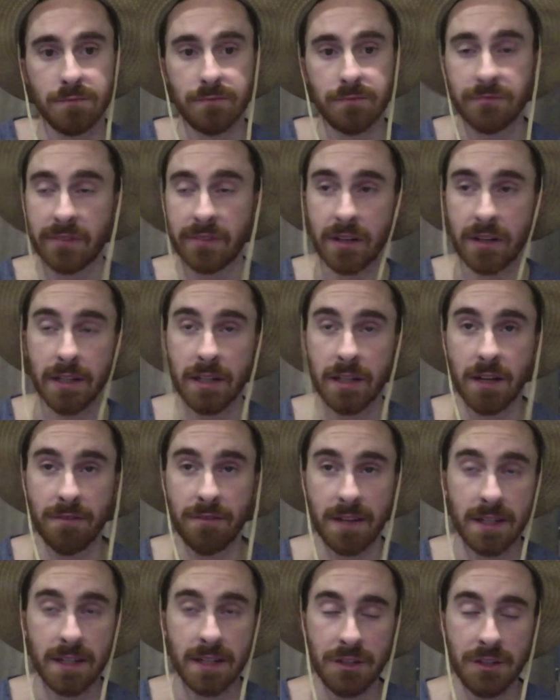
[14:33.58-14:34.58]
Funny
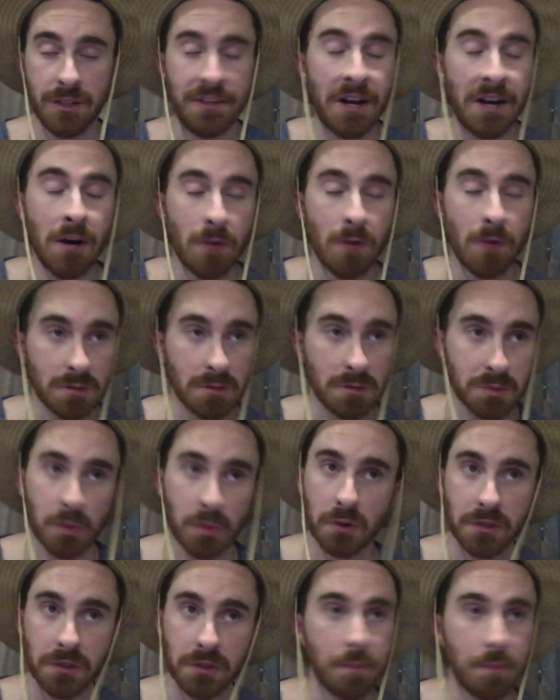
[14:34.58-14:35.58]
enough, I didn't know I was
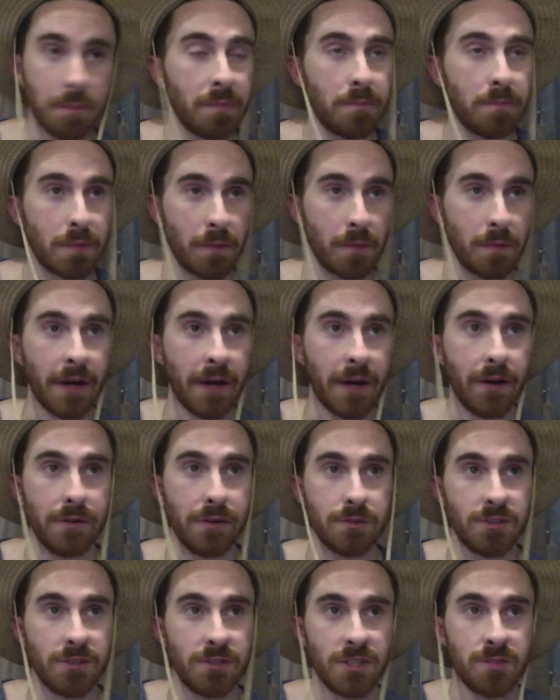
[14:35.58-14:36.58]
poorly prepared.
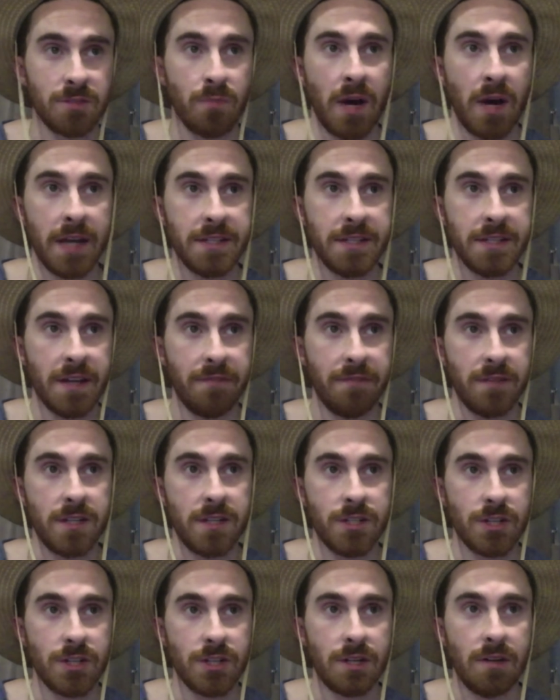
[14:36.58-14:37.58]
It was just my
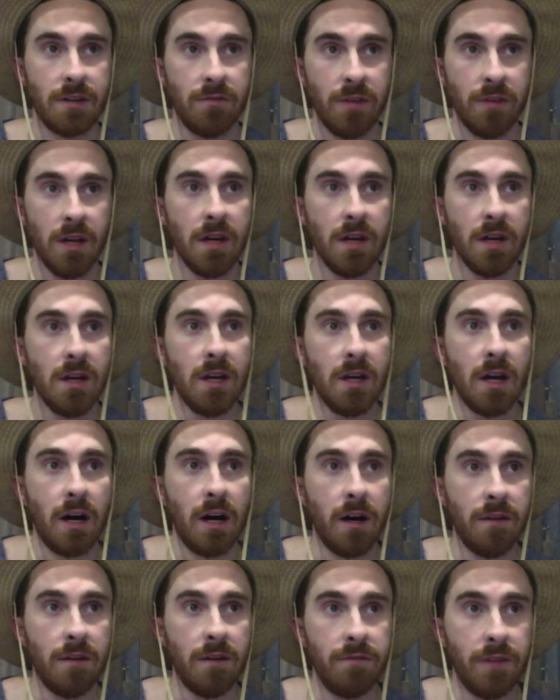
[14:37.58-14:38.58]
definition
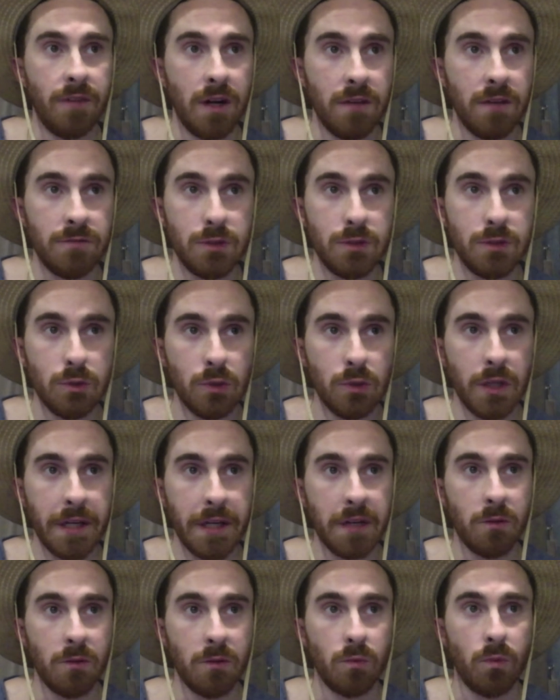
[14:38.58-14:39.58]
of
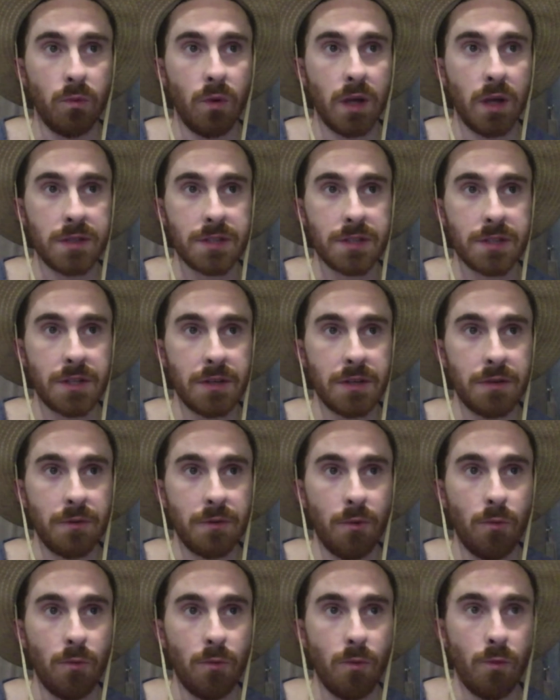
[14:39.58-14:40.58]
dueling wasn't
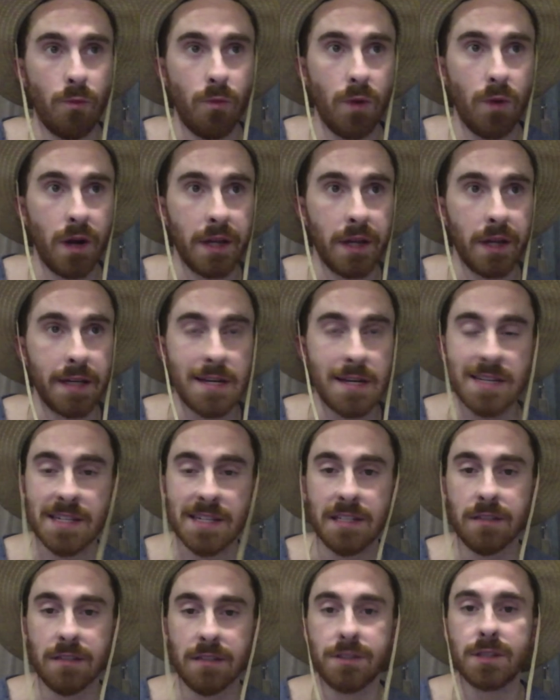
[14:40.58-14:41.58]
what it
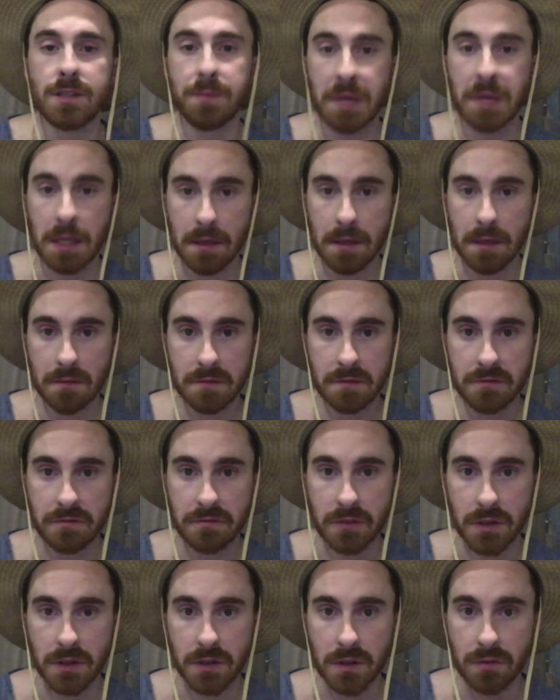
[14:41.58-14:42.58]
needed to be
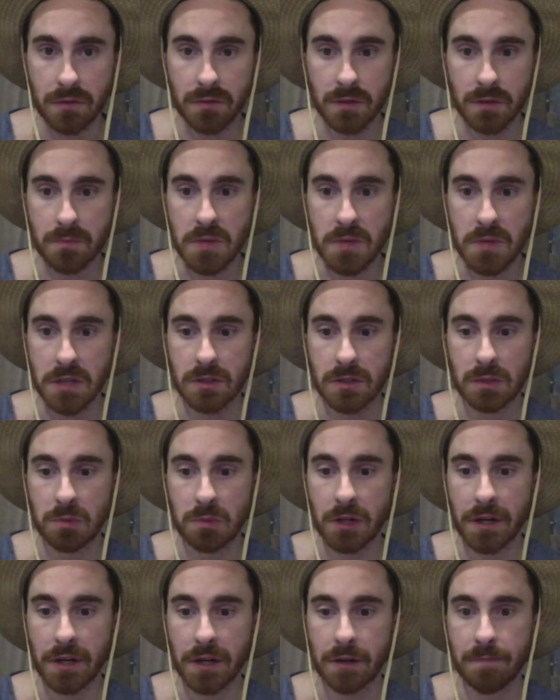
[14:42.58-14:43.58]
for me as a
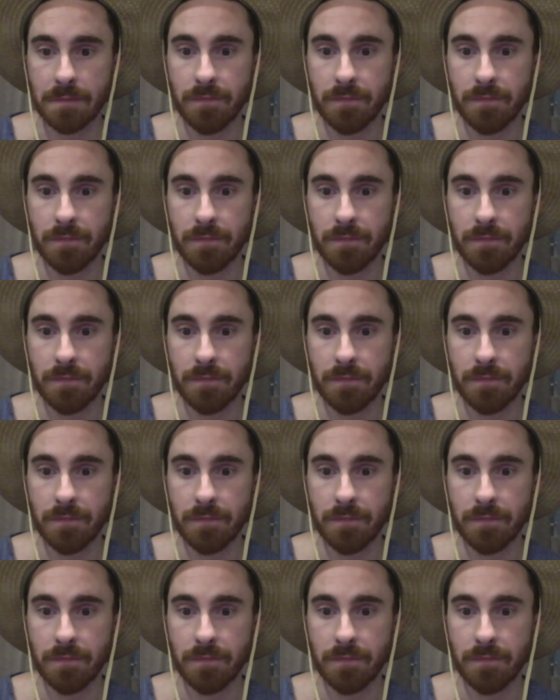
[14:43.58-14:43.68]
player.